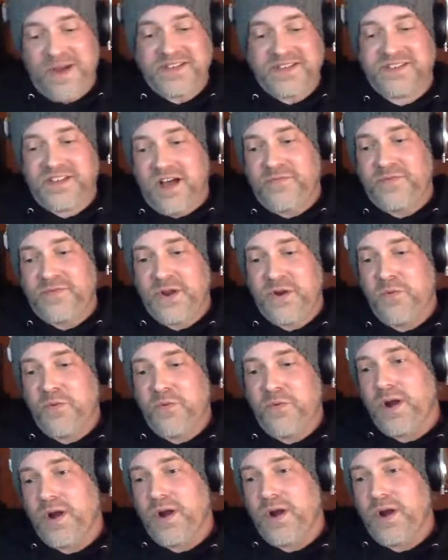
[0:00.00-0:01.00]
stuff in
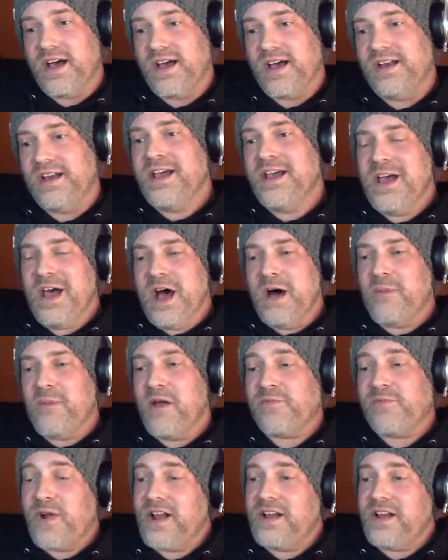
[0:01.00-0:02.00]
one cut. My
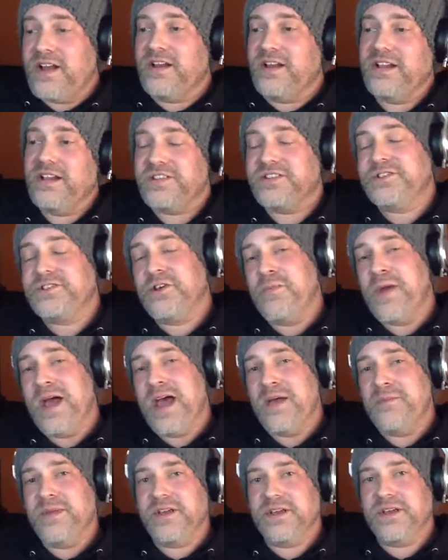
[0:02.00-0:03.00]
friend gets so
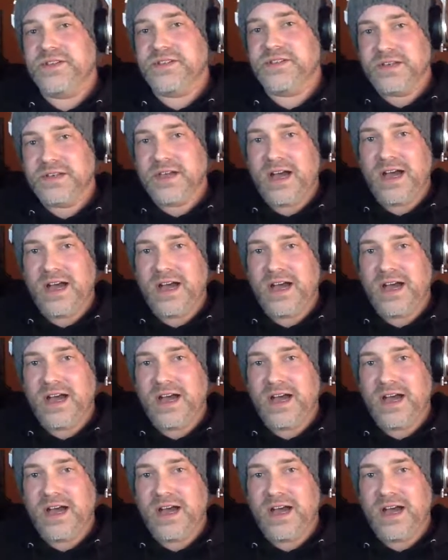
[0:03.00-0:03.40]
mad because